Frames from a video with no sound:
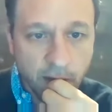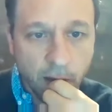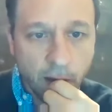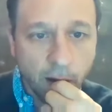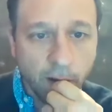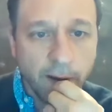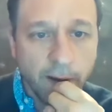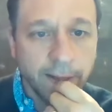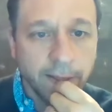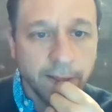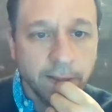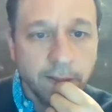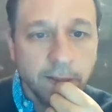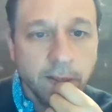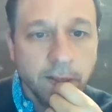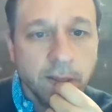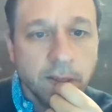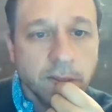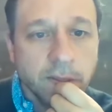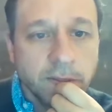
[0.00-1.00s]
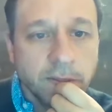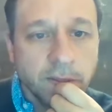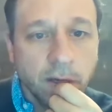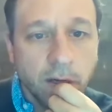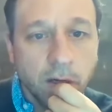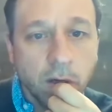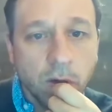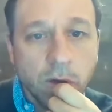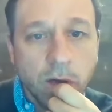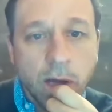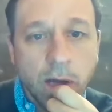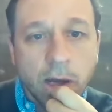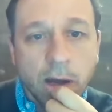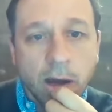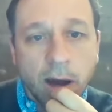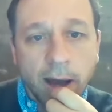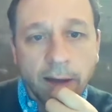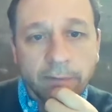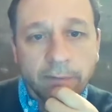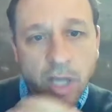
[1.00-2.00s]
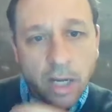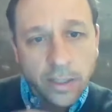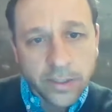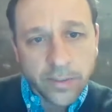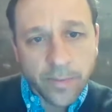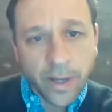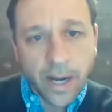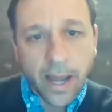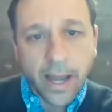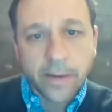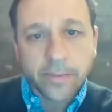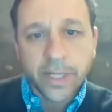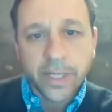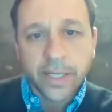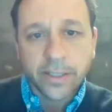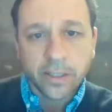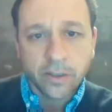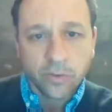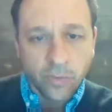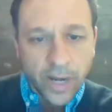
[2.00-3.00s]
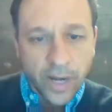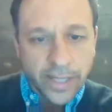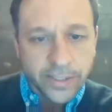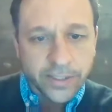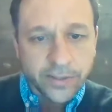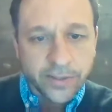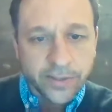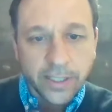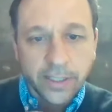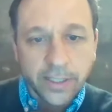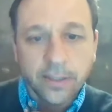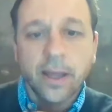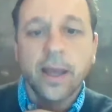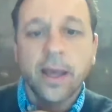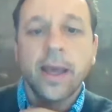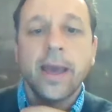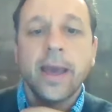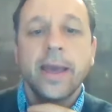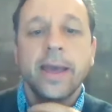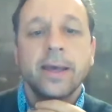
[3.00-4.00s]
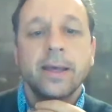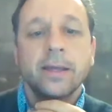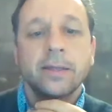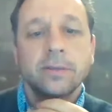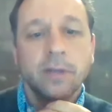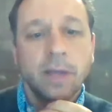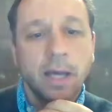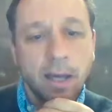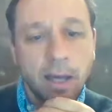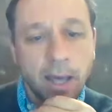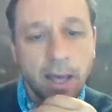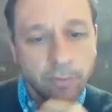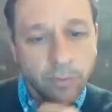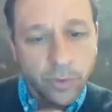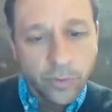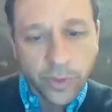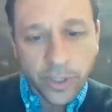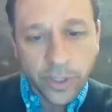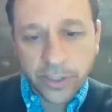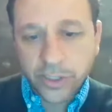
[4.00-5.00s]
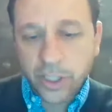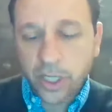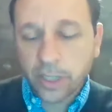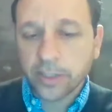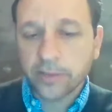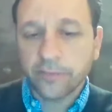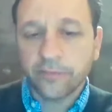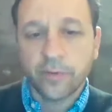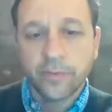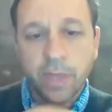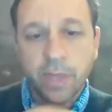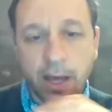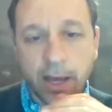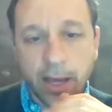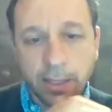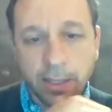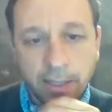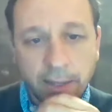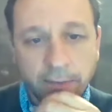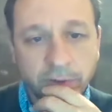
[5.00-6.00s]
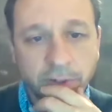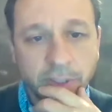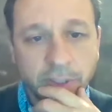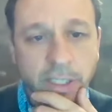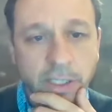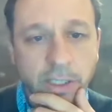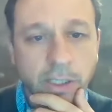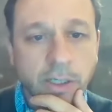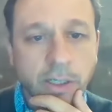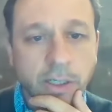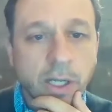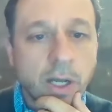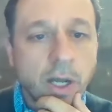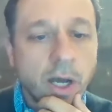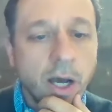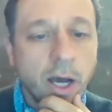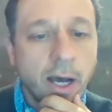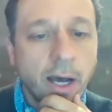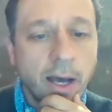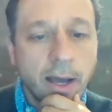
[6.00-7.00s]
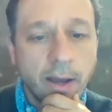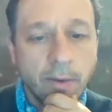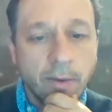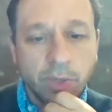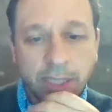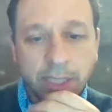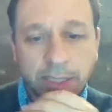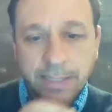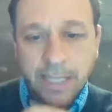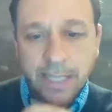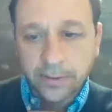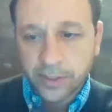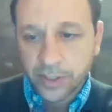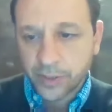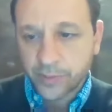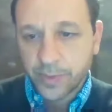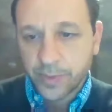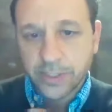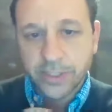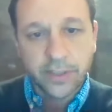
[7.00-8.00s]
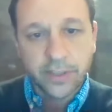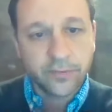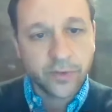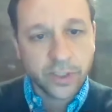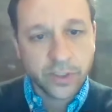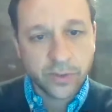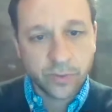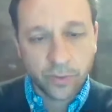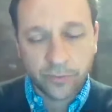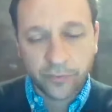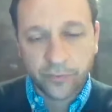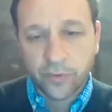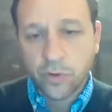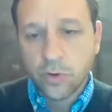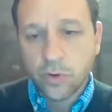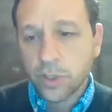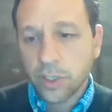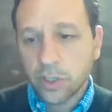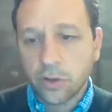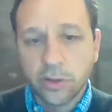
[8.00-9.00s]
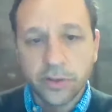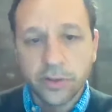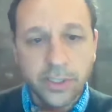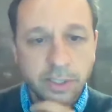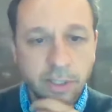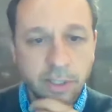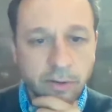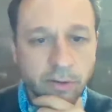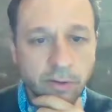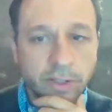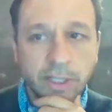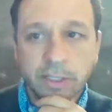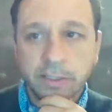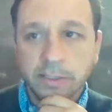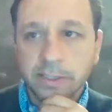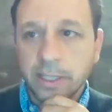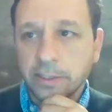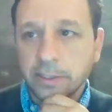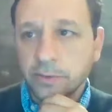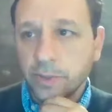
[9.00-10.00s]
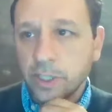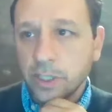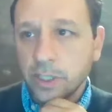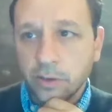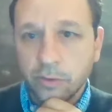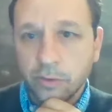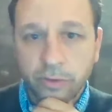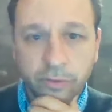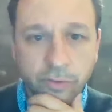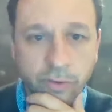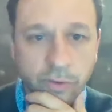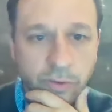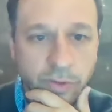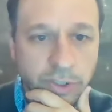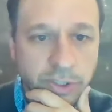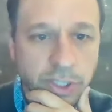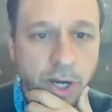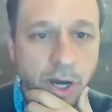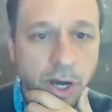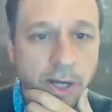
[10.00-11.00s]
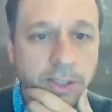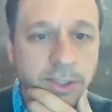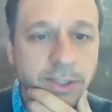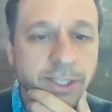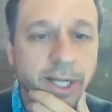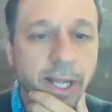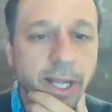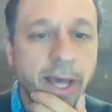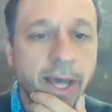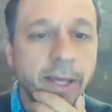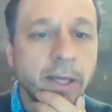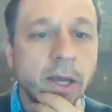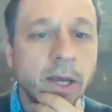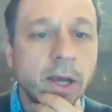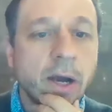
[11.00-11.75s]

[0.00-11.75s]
All right. So I've talked about hibernating and resting, and we're really talking from the high level here. And we'll get down to specifics with food and all these other things as we go through the talk today.